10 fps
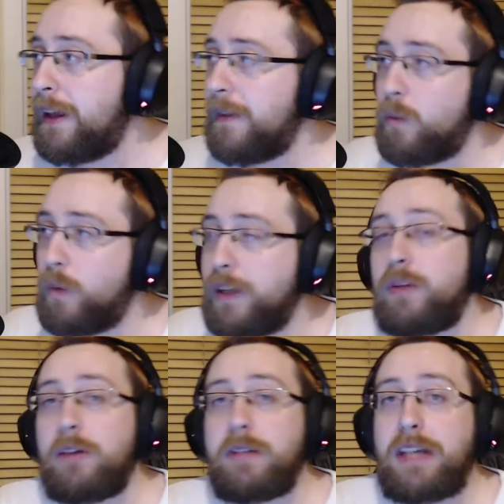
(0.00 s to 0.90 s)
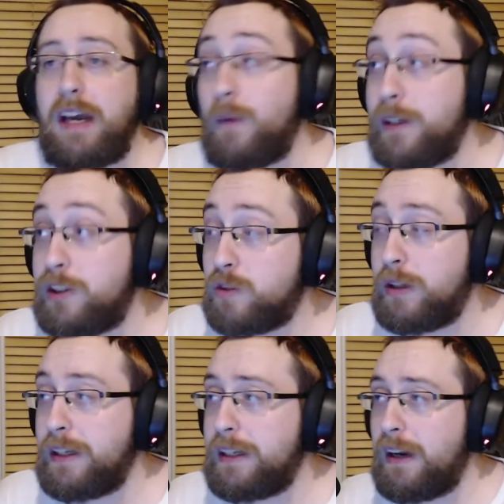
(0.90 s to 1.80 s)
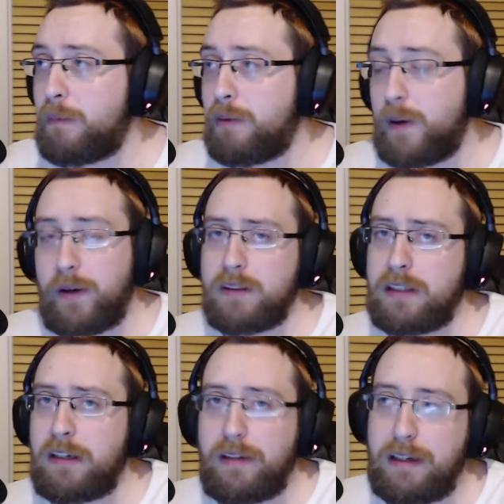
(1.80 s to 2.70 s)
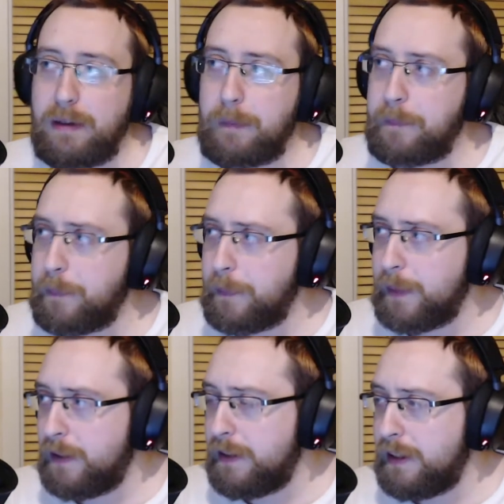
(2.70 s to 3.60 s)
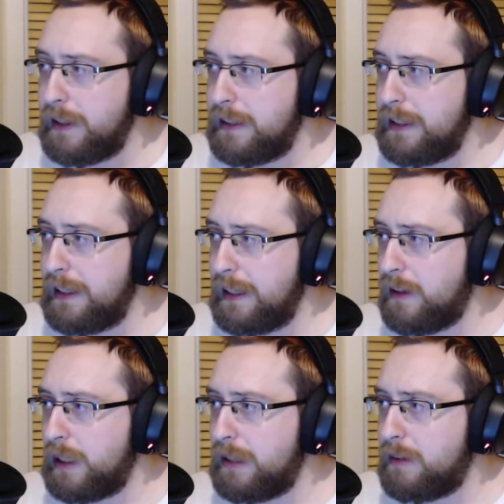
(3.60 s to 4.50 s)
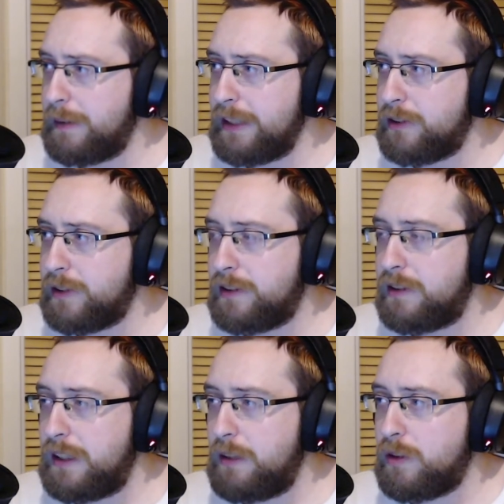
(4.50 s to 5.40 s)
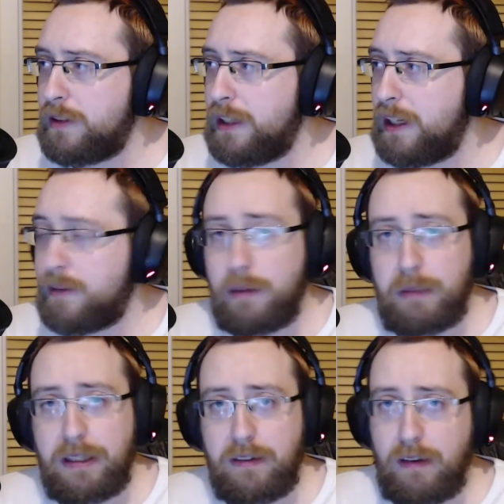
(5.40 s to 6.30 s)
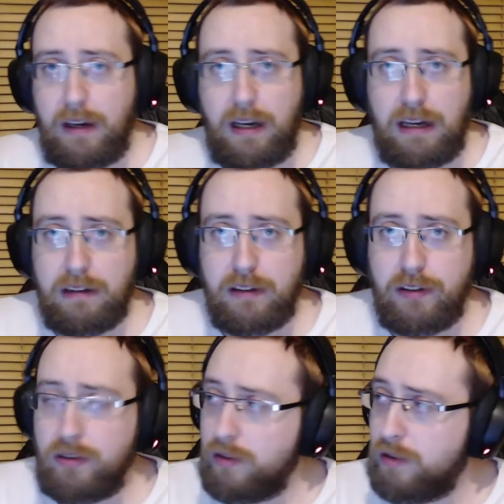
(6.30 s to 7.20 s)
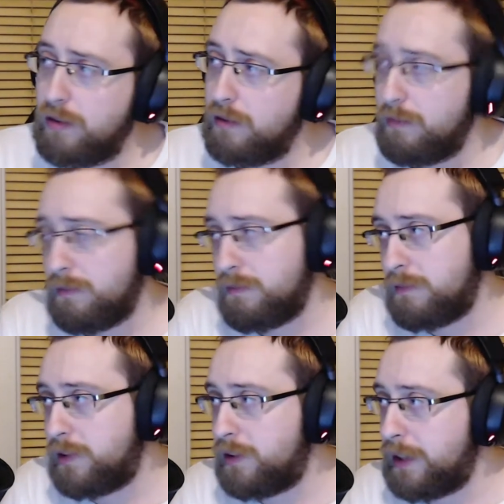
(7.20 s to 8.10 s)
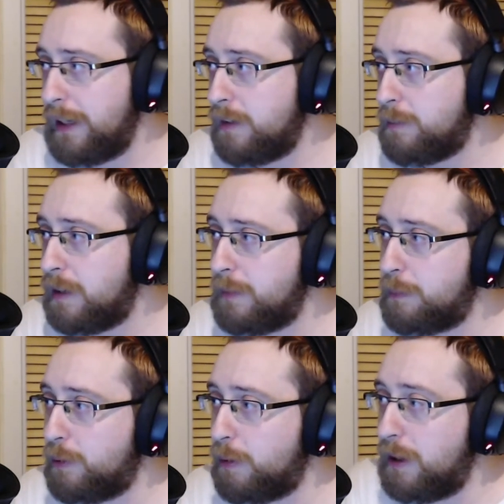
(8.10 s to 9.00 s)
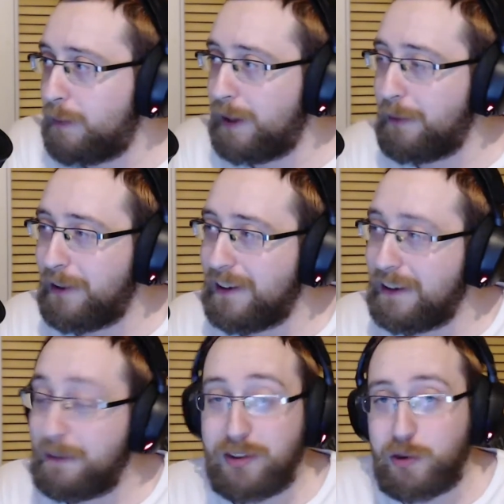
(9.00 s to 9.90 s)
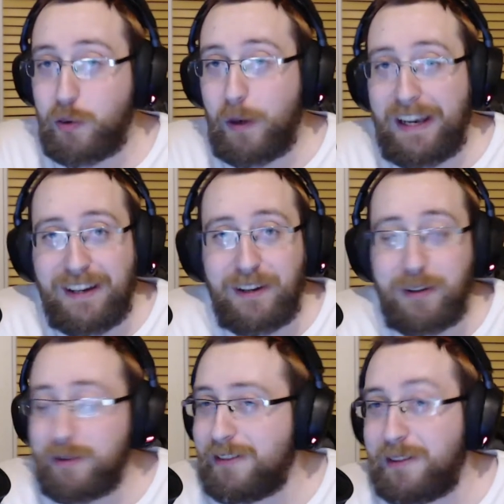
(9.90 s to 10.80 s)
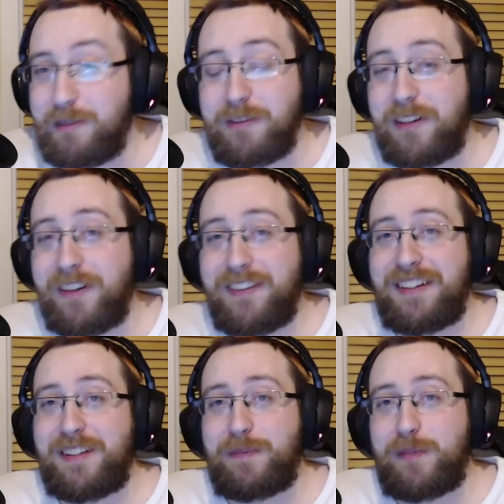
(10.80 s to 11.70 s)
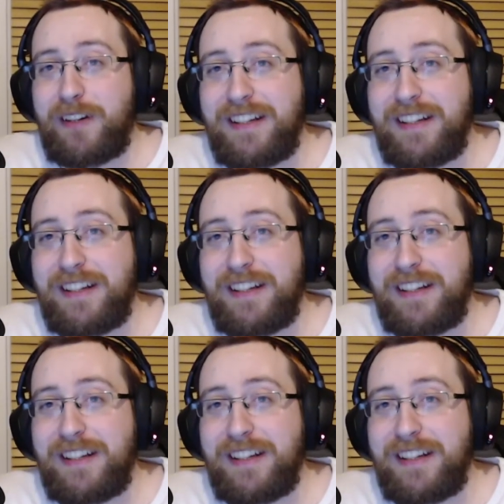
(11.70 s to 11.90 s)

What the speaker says: We don't care. We just want to get our product out there. Yeah, it'll be interesting to see what's next. Maybe Atlas, Sega might be brought up by one of them. Square, who knows at this point?